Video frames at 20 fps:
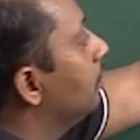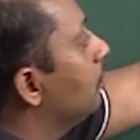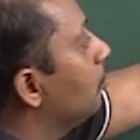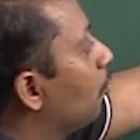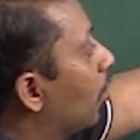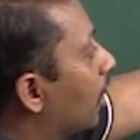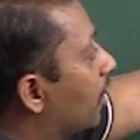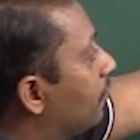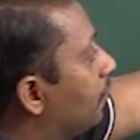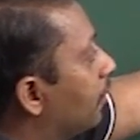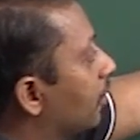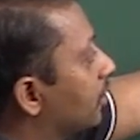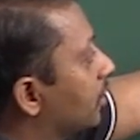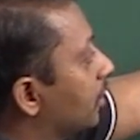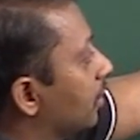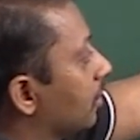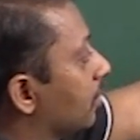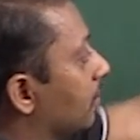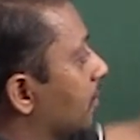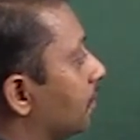Work
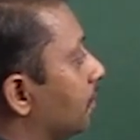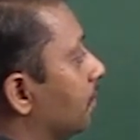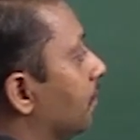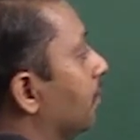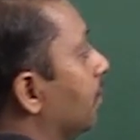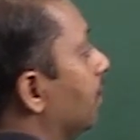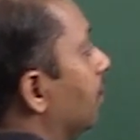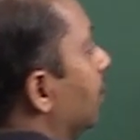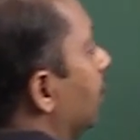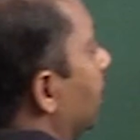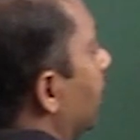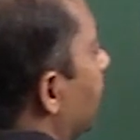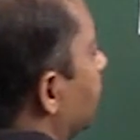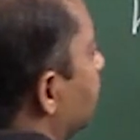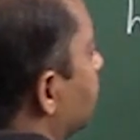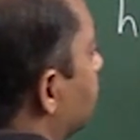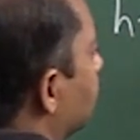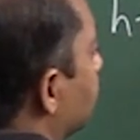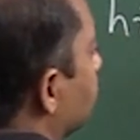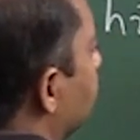function
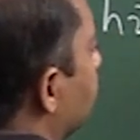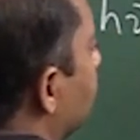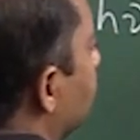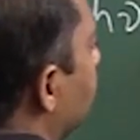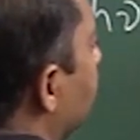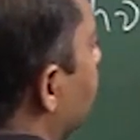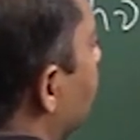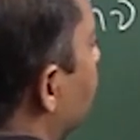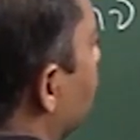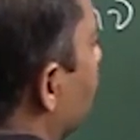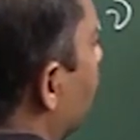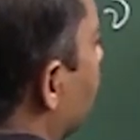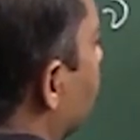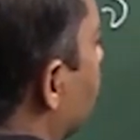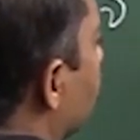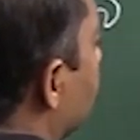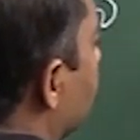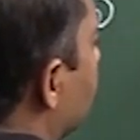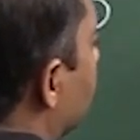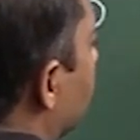h nu
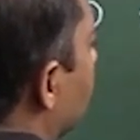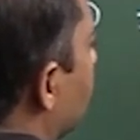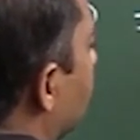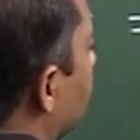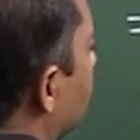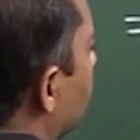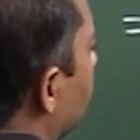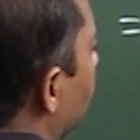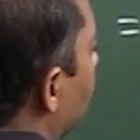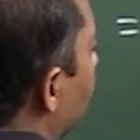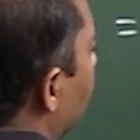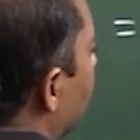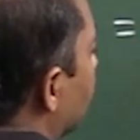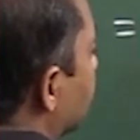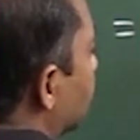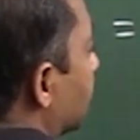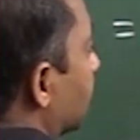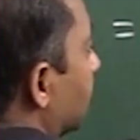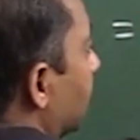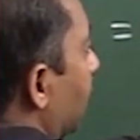naught
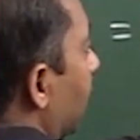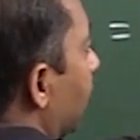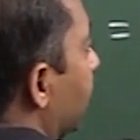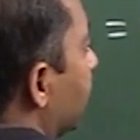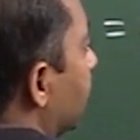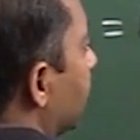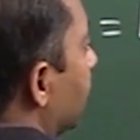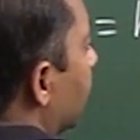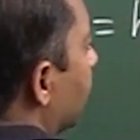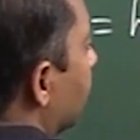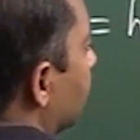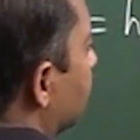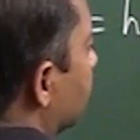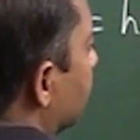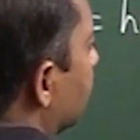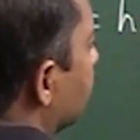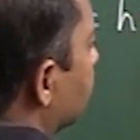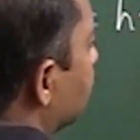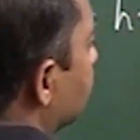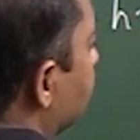plus kinetic
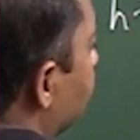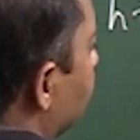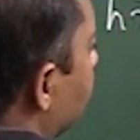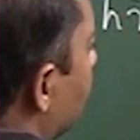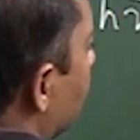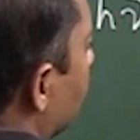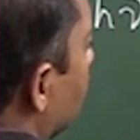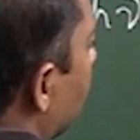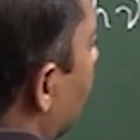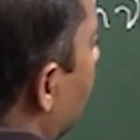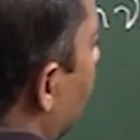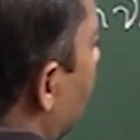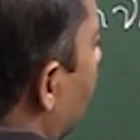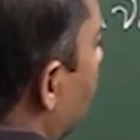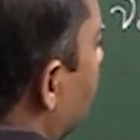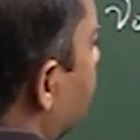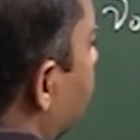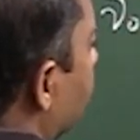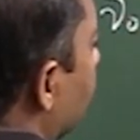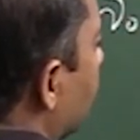energy is
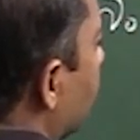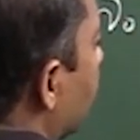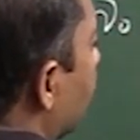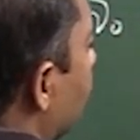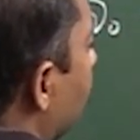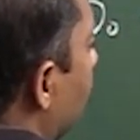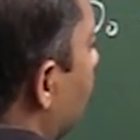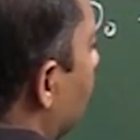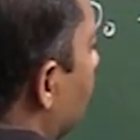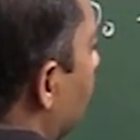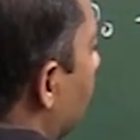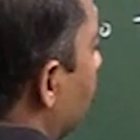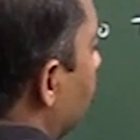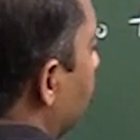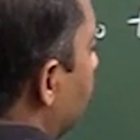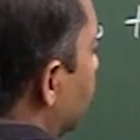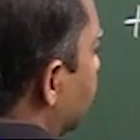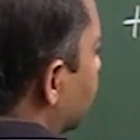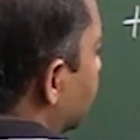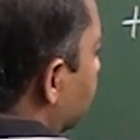half m
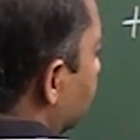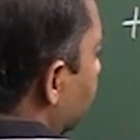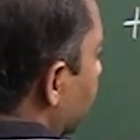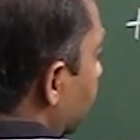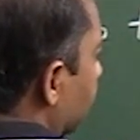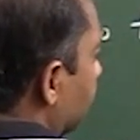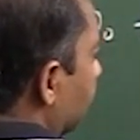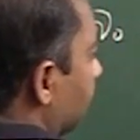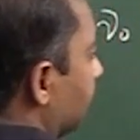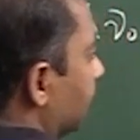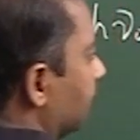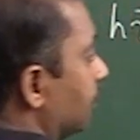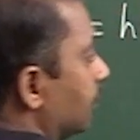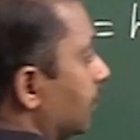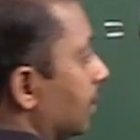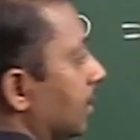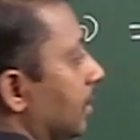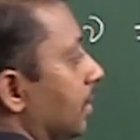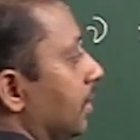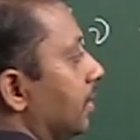v square.
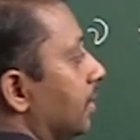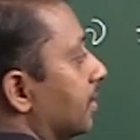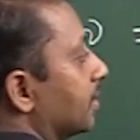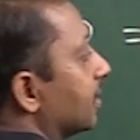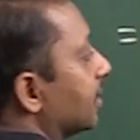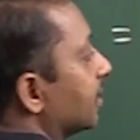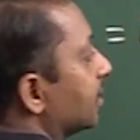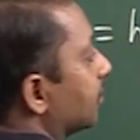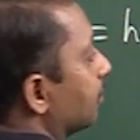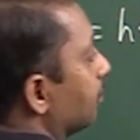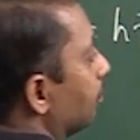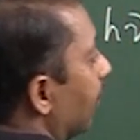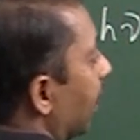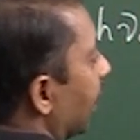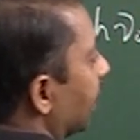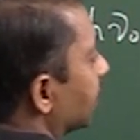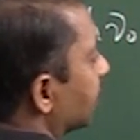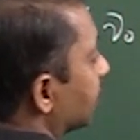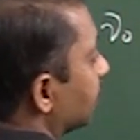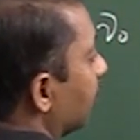This is
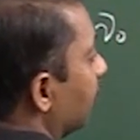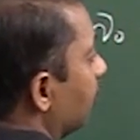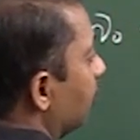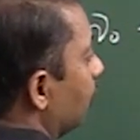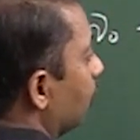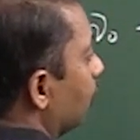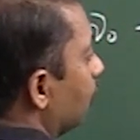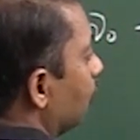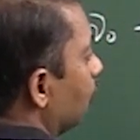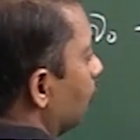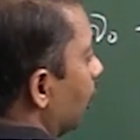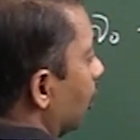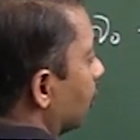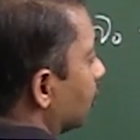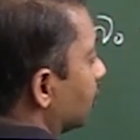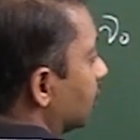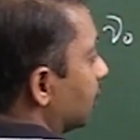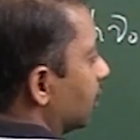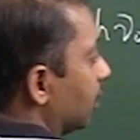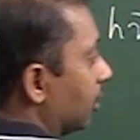maximum
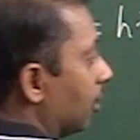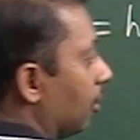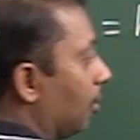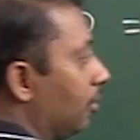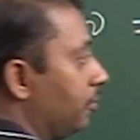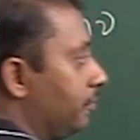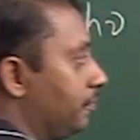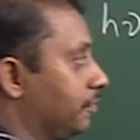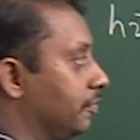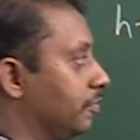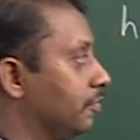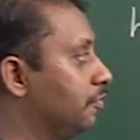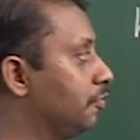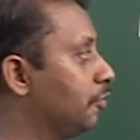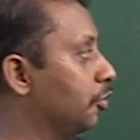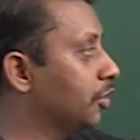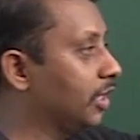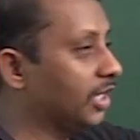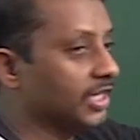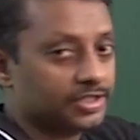velocity of
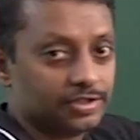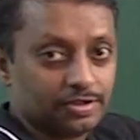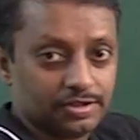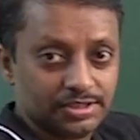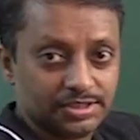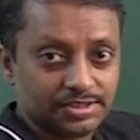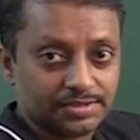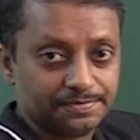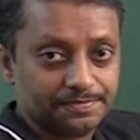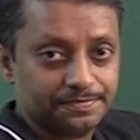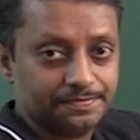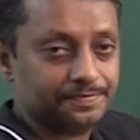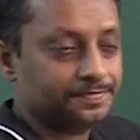photoelectrons.